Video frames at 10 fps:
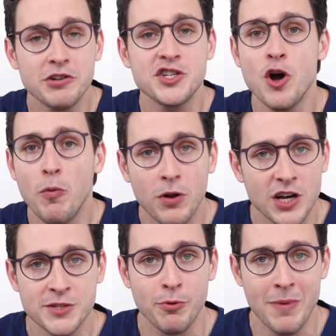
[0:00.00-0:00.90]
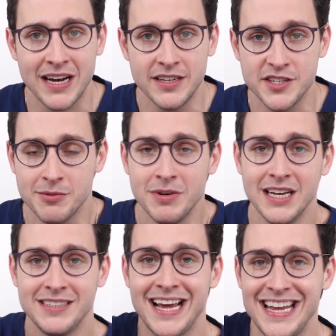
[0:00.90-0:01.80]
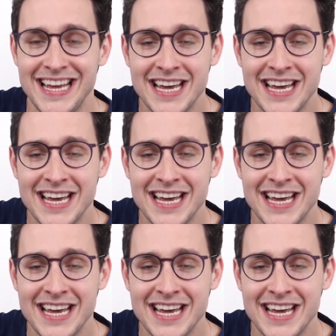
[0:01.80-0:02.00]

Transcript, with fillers: there is no plausible mechanism that